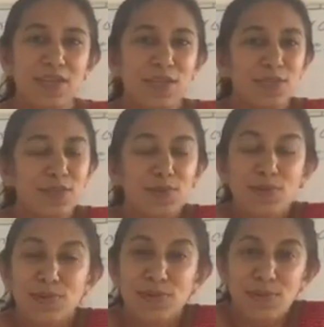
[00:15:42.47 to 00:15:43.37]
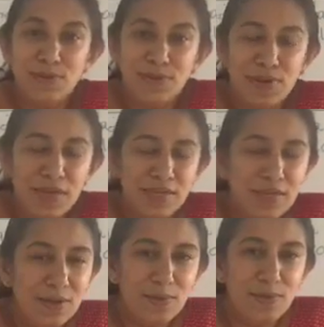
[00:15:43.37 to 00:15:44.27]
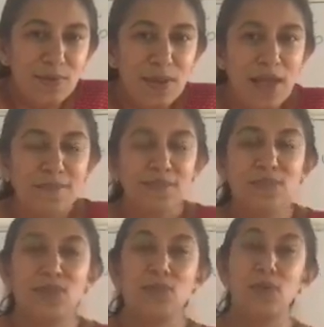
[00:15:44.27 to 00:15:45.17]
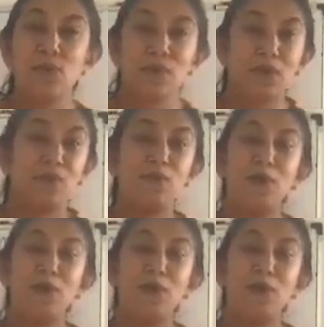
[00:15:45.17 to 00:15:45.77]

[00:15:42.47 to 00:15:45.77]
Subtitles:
She could not write her whole life story within one